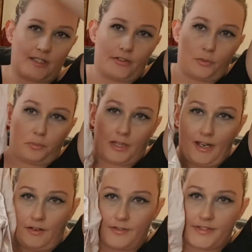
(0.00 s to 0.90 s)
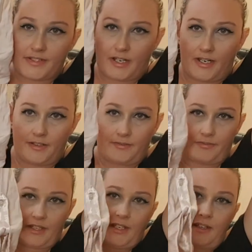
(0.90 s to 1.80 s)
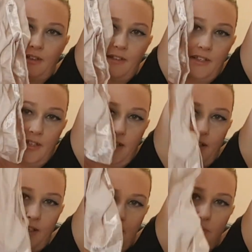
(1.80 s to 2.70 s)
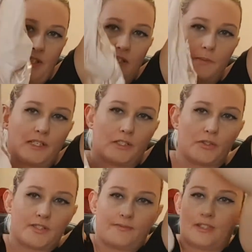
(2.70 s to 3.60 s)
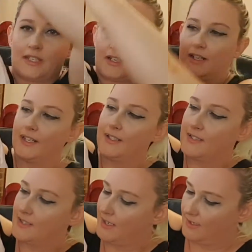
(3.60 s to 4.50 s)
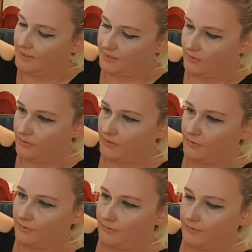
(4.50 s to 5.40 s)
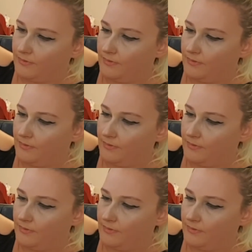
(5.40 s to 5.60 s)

a little blouse kind of thing. It's meant to be loose fitting, I guess, and it's got sort of